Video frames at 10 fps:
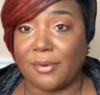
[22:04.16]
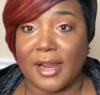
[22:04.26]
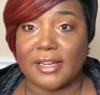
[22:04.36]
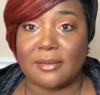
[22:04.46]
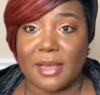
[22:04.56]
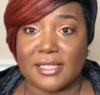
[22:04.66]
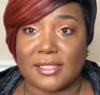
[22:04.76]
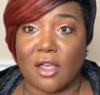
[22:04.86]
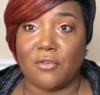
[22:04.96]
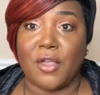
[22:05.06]
branded
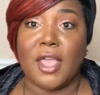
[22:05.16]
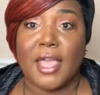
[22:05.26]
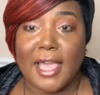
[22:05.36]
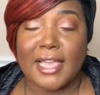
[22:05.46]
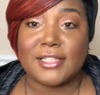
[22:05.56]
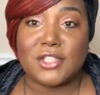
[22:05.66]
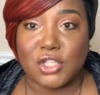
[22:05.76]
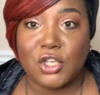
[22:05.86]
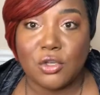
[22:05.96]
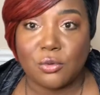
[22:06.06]
myself, and
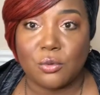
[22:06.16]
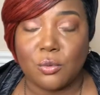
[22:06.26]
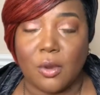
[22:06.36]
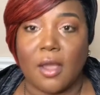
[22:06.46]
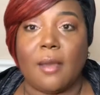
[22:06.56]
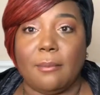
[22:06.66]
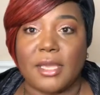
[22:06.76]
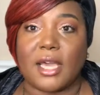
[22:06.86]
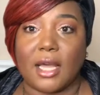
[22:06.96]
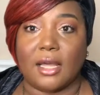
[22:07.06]
two,
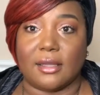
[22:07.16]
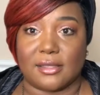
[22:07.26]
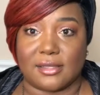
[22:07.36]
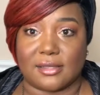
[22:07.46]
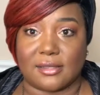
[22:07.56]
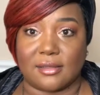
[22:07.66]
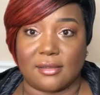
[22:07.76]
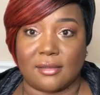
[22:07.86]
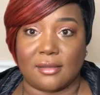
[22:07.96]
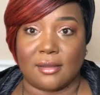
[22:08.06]
because
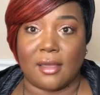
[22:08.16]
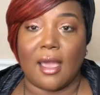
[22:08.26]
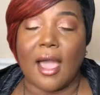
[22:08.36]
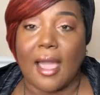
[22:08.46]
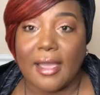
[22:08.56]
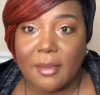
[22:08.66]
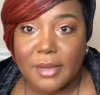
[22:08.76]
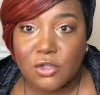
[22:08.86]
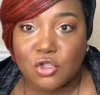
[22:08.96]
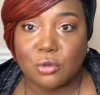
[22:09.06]
I am
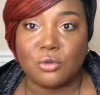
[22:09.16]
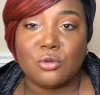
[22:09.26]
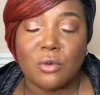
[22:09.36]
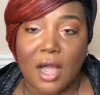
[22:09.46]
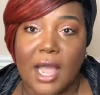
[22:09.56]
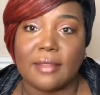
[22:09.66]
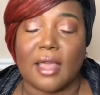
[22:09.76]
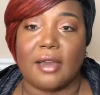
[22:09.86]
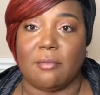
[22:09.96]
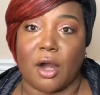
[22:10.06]
a true
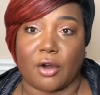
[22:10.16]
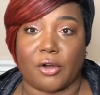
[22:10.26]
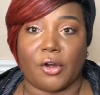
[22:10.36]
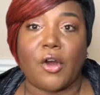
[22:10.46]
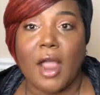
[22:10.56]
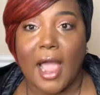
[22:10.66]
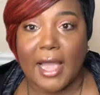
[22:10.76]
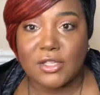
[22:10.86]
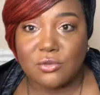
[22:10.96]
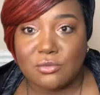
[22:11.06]
online marketer.
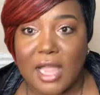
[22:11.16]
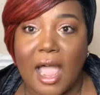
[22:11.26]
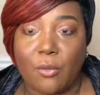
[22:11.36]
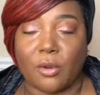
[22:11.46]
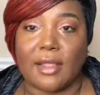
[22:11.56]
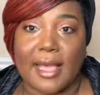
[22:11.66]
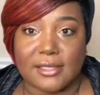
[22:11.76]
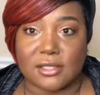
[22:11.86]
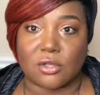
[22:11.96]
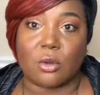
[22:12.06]
I do not rely
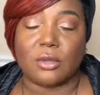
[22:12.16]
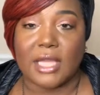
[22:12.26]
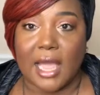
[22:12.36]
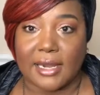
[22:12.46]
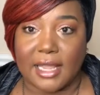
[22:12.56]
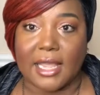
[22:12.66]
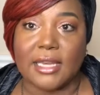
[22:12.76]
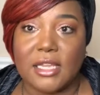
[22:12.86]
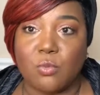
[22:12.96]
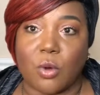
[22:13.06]
solely on
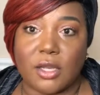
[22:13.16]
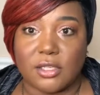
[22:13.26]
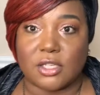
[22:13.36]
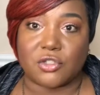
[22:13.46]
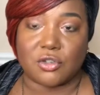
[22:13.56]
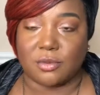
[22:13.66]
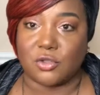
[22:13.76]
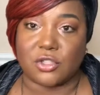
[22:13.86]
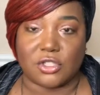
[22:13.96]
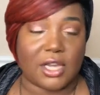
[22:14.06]
any one
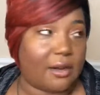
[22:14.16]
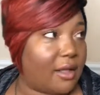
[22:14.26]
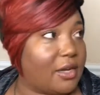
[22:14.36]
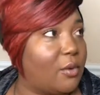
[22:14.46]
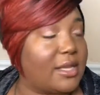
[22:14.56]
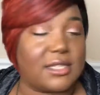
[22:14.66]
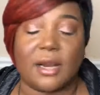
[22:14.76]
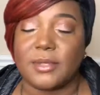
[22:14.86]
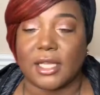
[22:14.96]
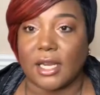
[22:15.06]
distribution channel. I know I
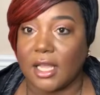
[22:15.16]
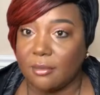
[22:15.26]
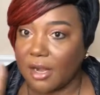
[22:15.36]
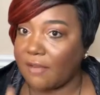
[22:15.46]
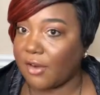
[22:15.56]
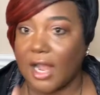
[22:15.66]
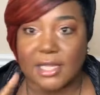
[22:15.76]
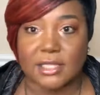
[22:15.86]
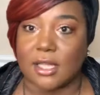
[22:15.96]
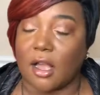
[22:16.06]
said I was going to end, but I
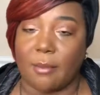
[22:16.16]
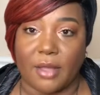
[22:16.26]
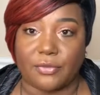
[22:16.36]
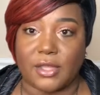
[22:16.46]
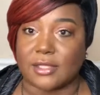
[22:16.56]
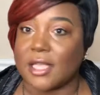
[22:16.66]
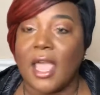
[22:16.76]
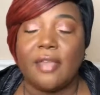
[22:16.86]
forgot to talk about this.